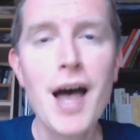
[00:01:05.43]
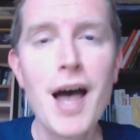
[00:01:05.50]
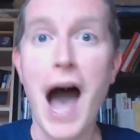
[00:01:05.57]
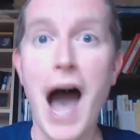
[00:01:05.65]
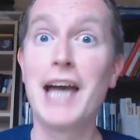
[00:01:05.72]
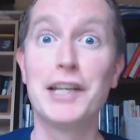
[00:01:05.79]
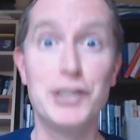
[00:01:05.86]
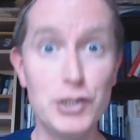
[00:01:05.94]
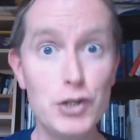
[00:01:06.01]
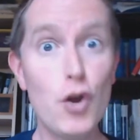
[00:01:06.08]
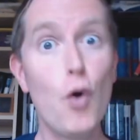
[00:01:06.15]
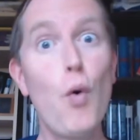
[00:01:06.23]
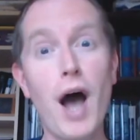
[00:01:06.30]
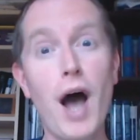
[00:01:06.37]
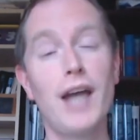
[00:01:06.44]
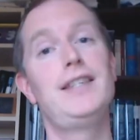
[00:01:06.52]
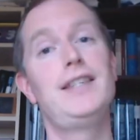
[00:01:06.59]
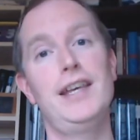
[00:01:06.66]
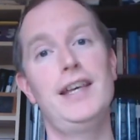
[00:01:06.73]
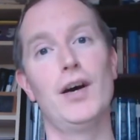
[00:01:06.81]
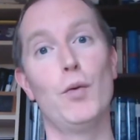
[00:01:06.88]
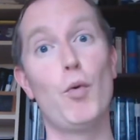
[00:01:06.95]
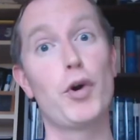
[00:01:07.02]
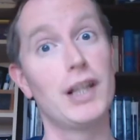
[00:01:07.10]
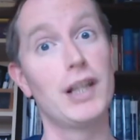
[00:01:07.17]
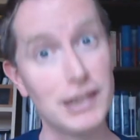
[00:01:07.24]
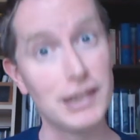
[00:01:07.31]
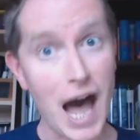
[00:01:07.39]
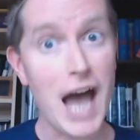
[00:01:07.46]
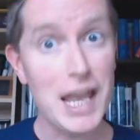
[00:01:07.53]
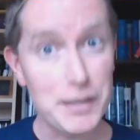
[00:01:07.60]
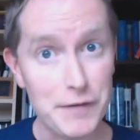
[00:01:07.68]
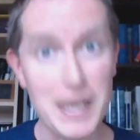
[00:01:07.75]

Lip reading: I had no idea what a live